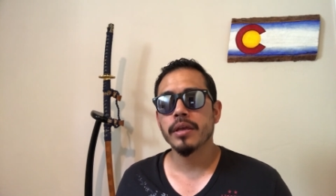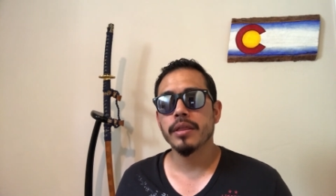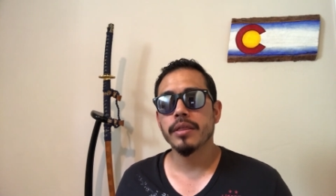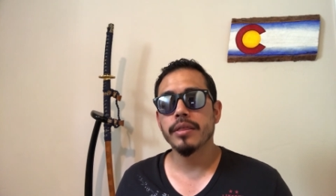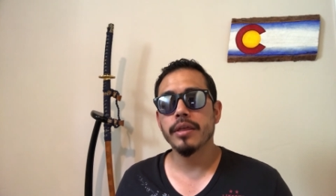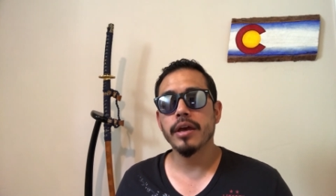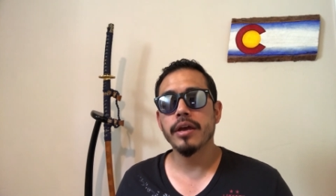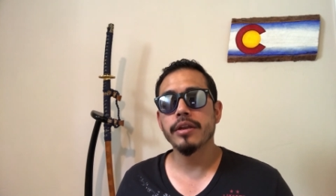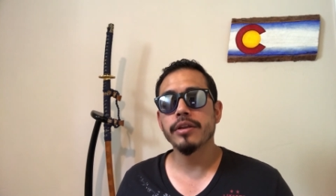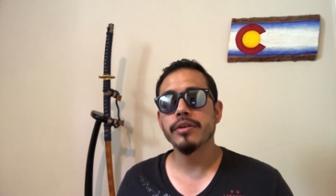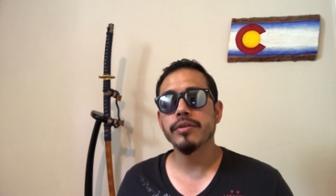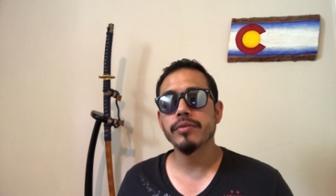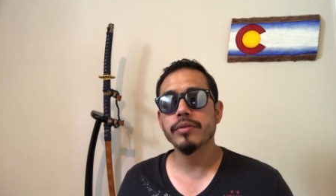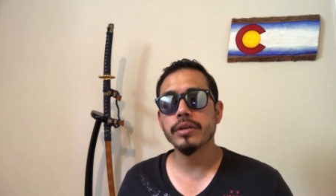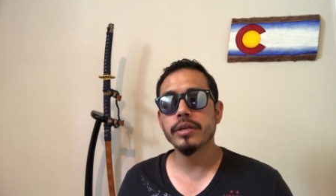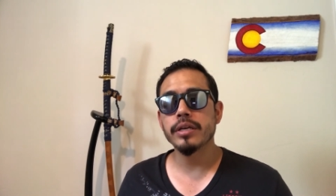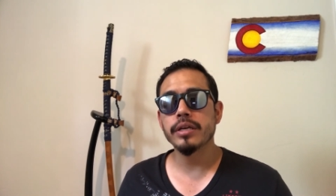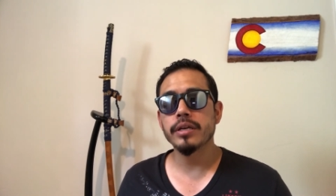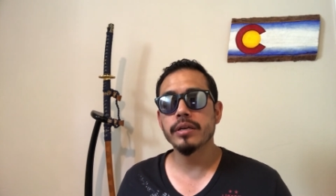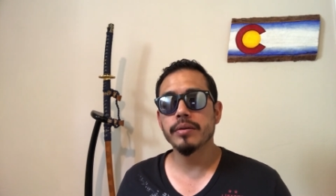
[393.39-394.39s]
Then you
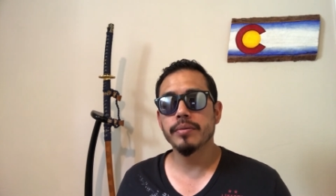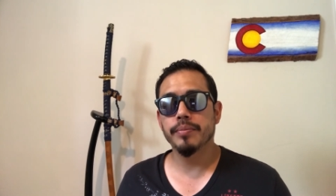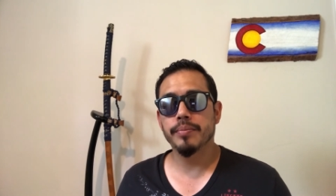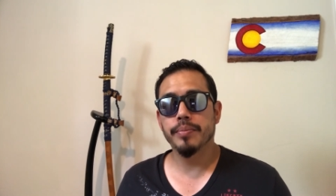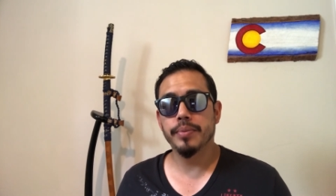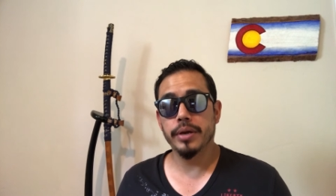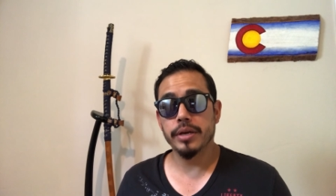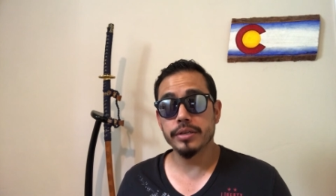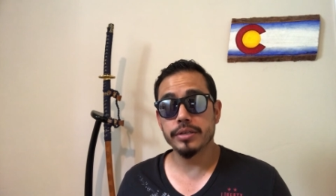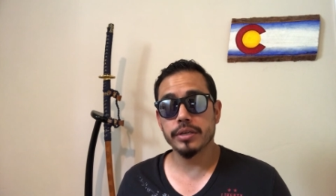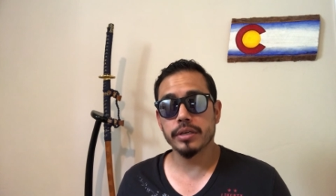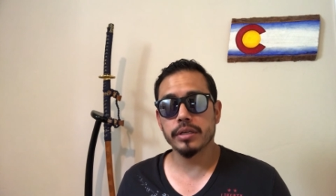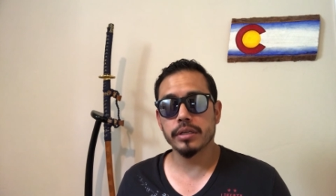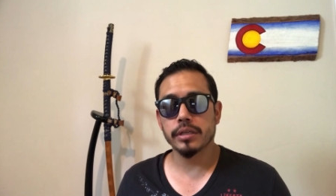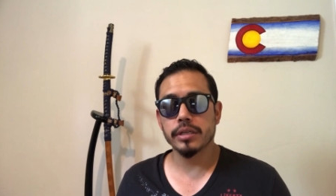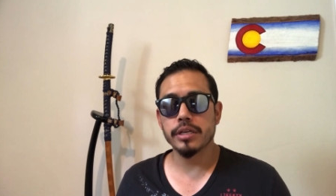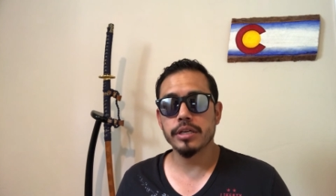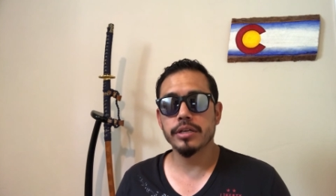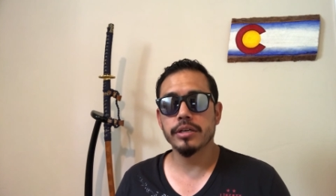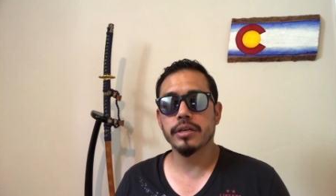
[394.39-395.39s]
need
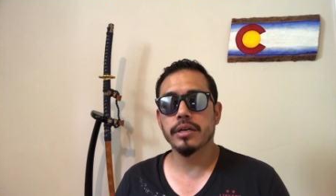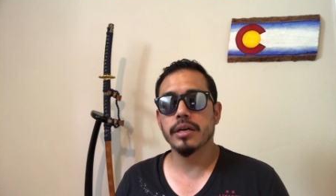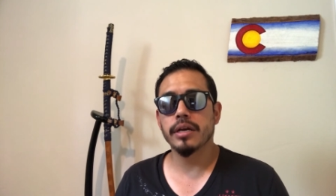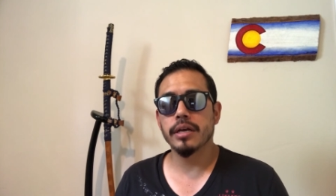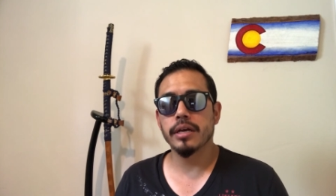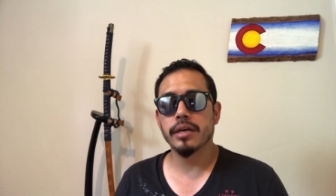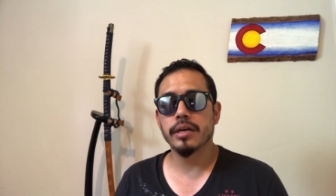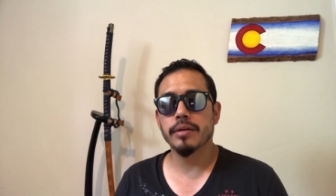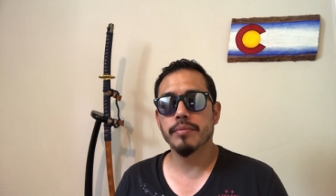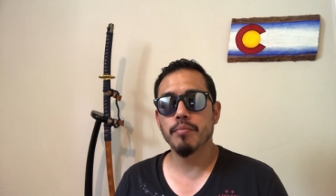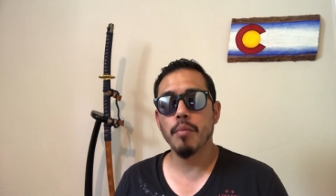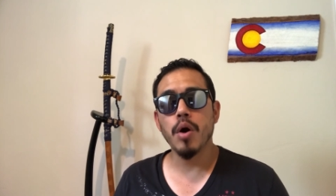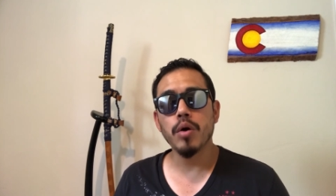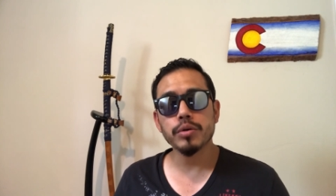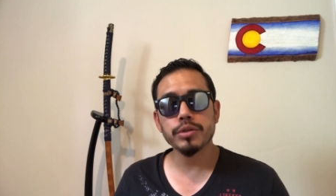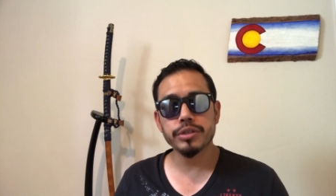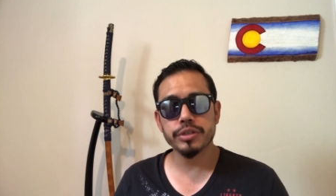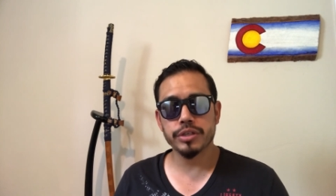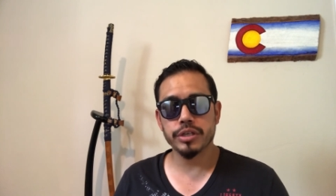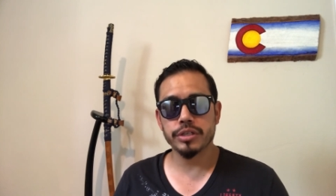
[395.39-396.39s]
basically
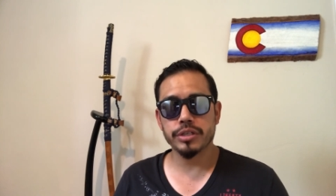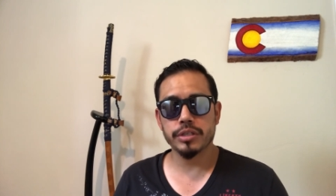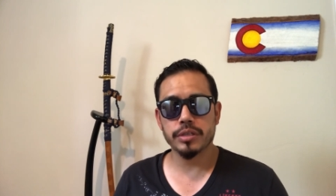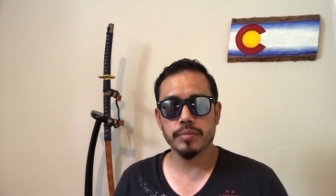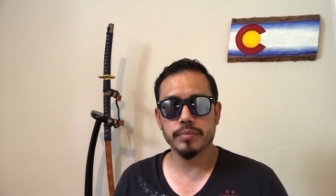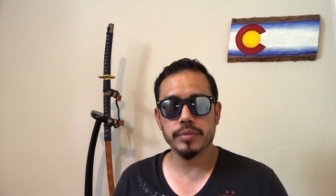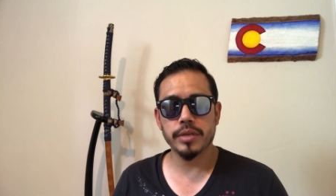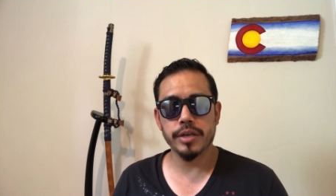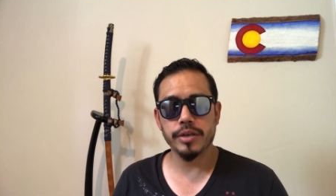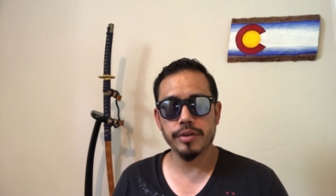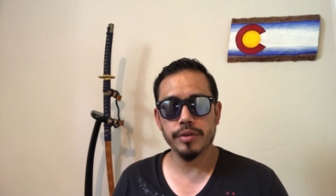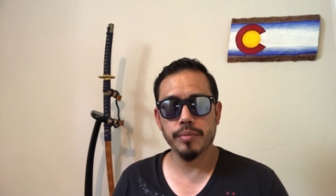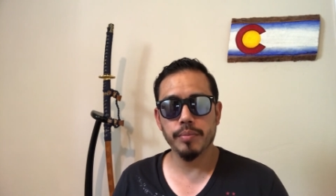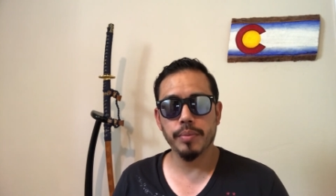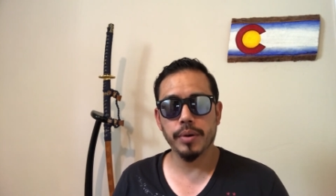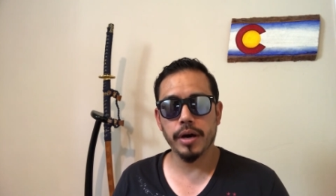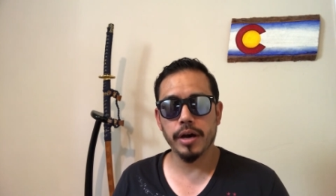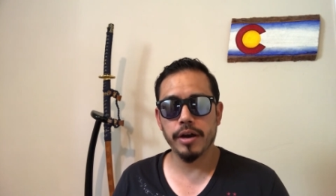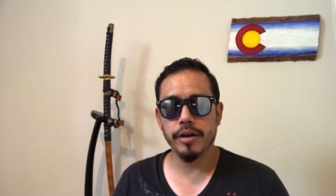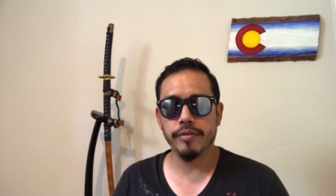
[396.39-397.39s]
most systems that you
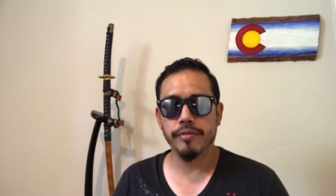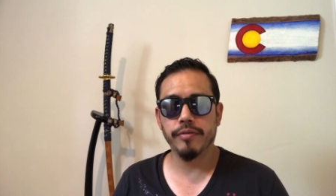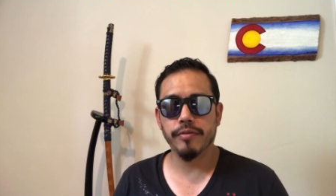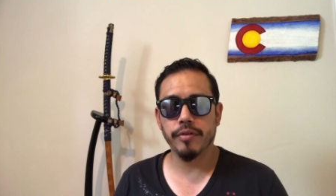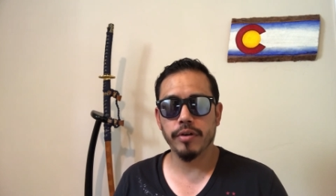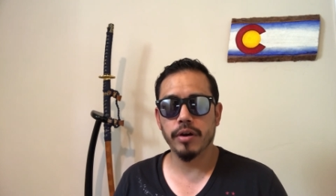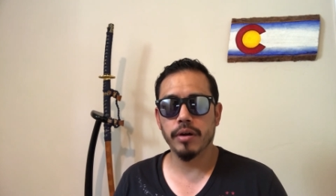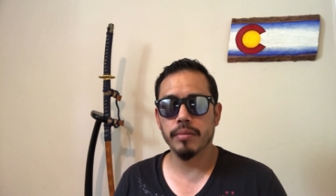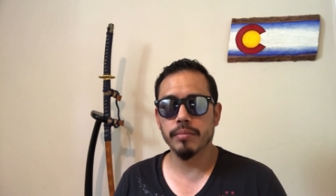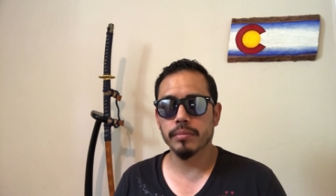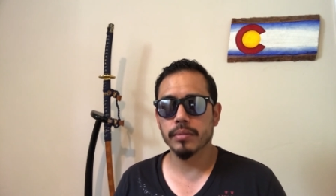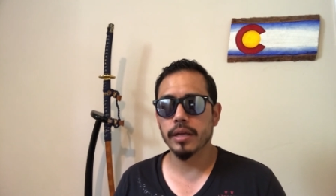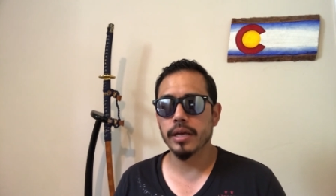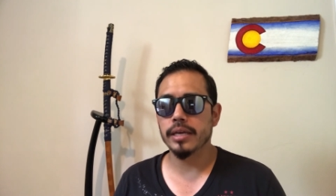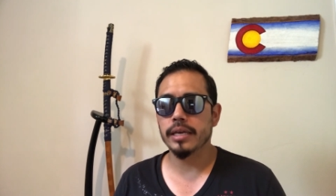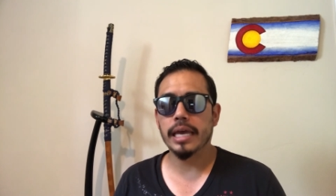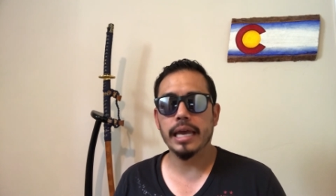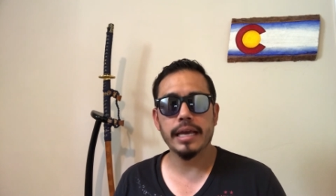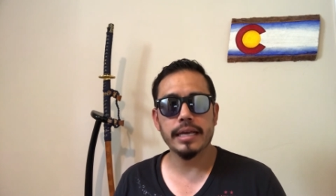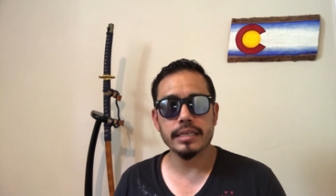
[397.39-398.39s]
buy from like
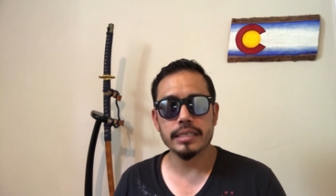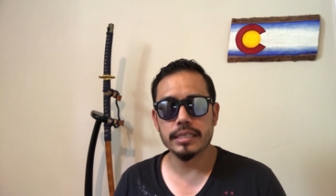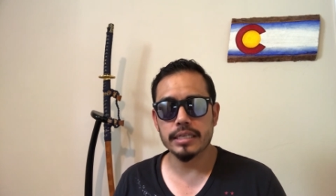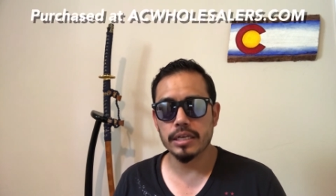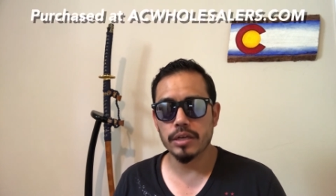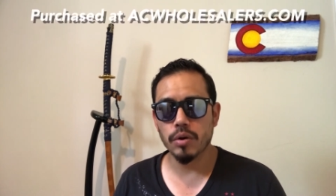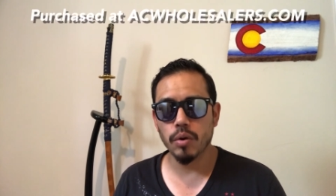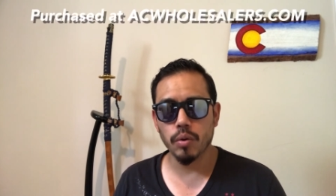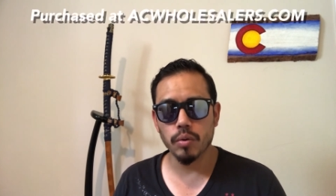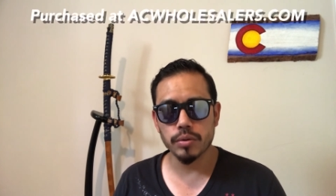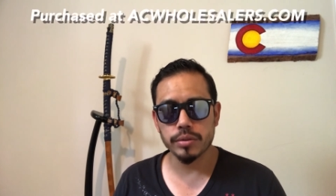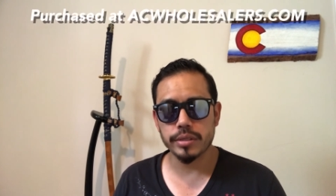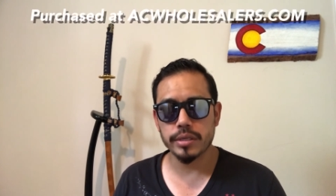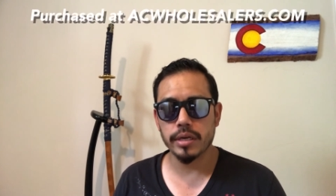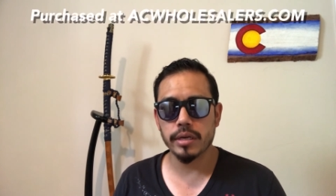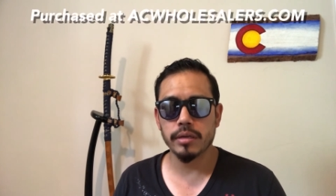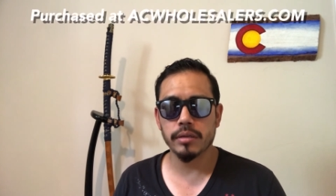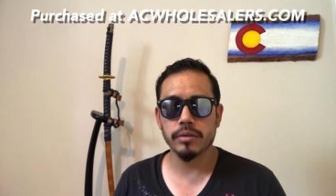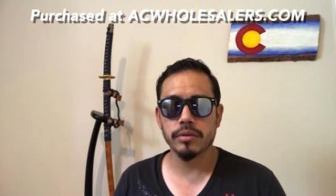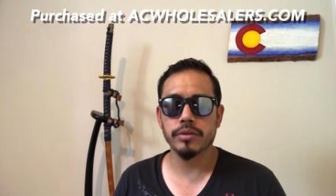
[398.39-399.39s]
AC
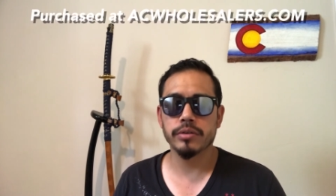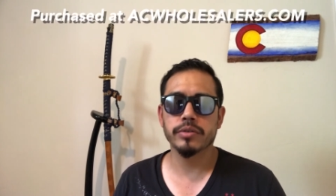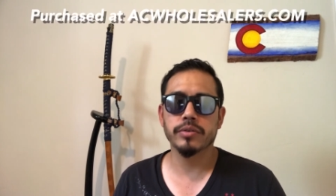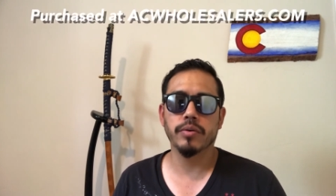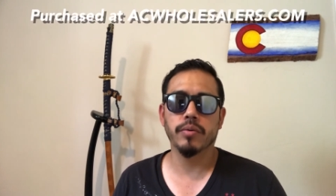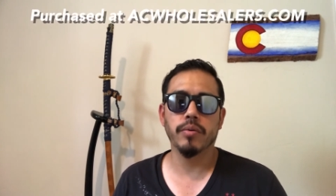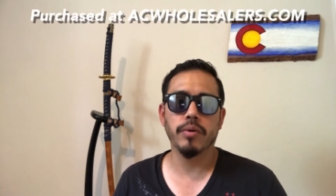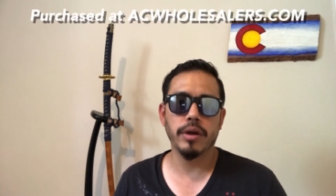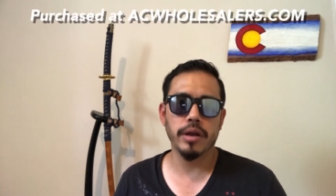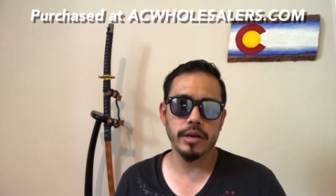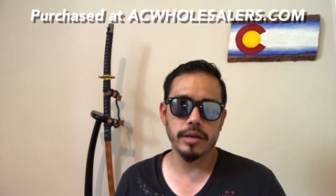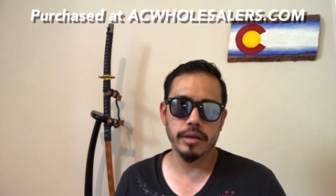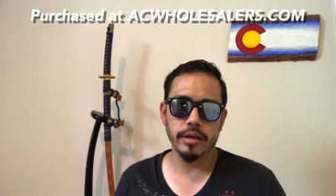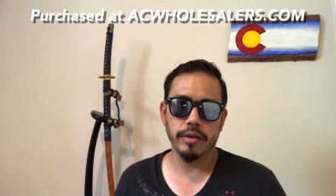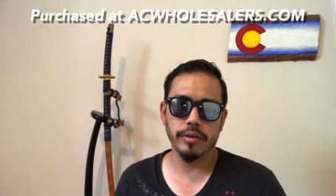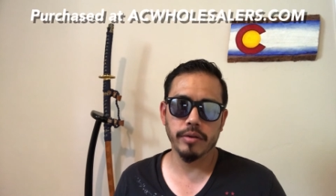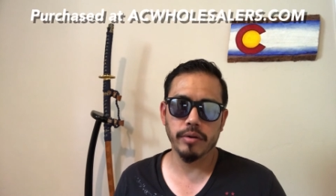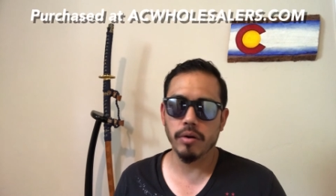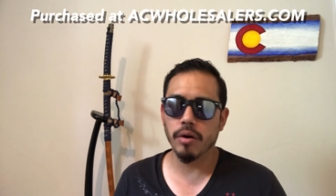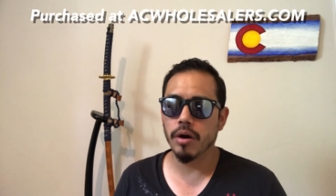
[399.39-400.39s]
wholesalers or any
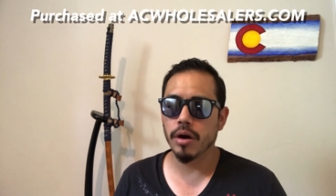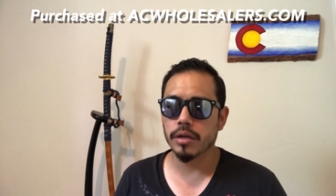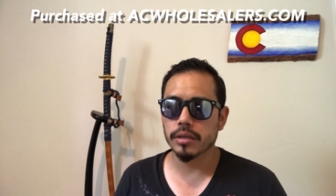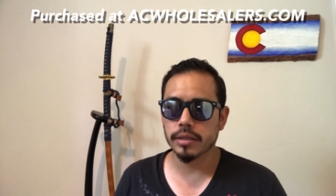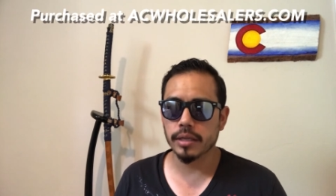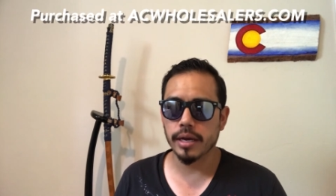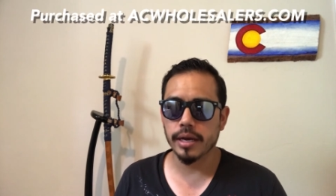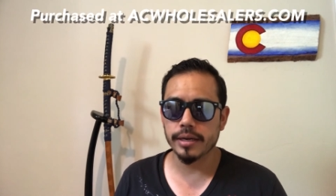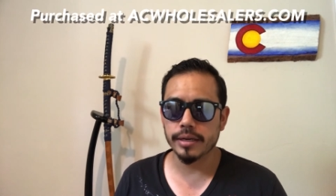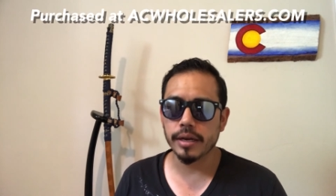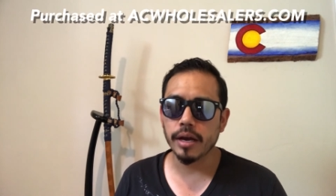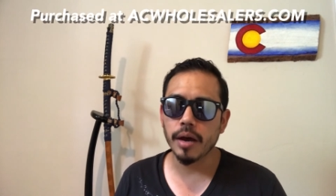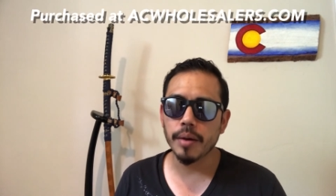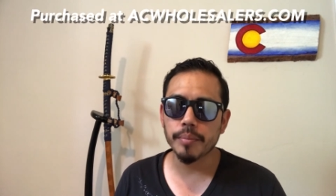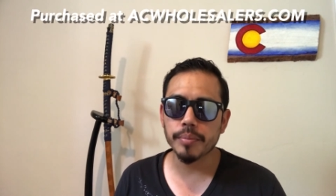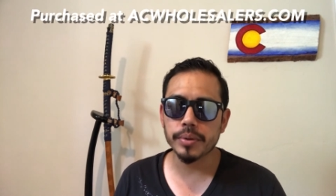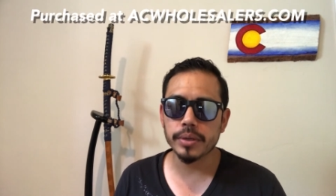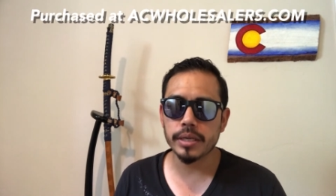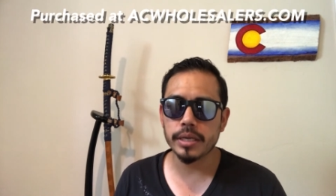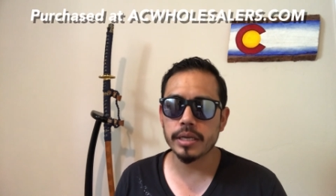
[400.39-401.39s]
other online
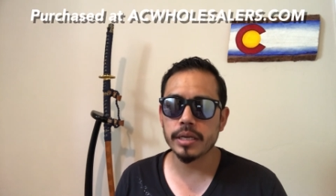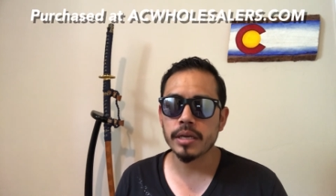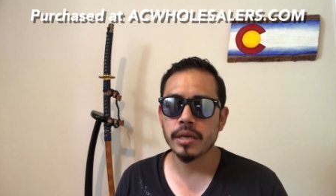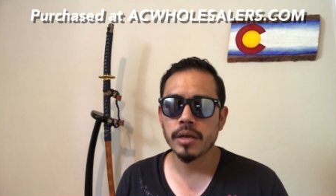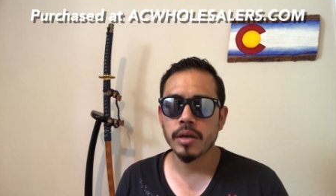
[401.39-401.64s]
company